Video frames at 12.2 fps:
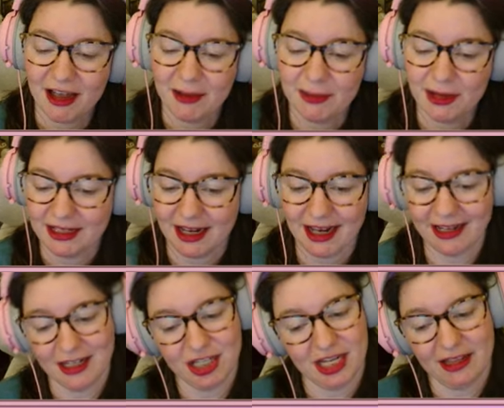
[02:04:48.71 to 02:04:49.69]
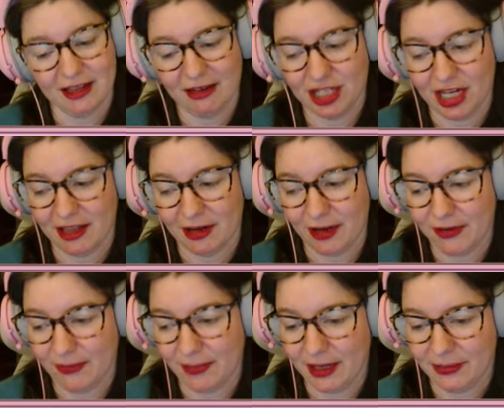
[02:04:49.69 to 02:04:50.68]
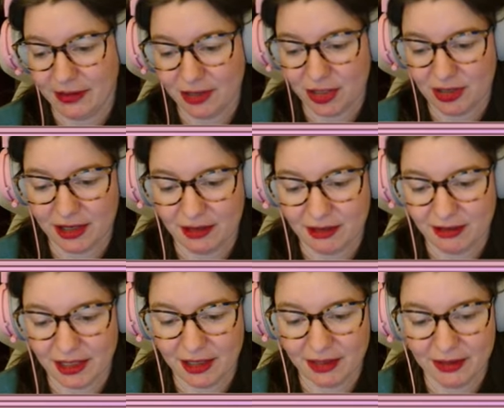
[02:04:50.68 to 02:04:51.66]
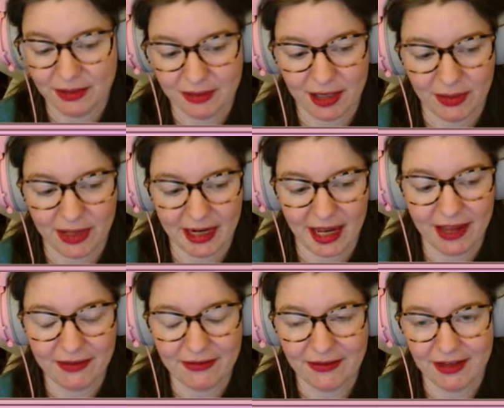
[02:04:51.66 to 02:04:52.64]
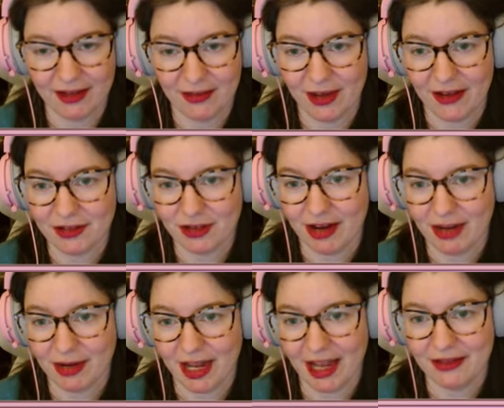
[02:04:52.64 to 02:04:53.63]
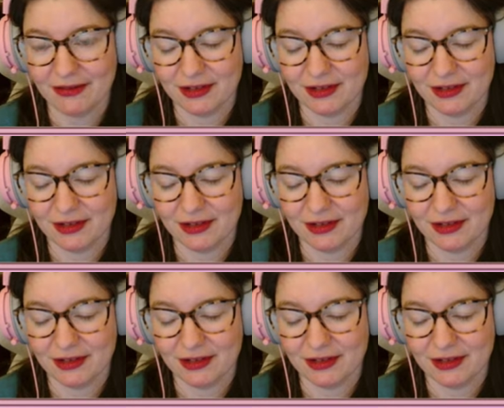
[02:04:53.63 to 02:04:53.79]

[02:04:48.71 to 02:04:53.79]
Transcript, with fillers: because I like to share the love if people are you know, going live after I'm live.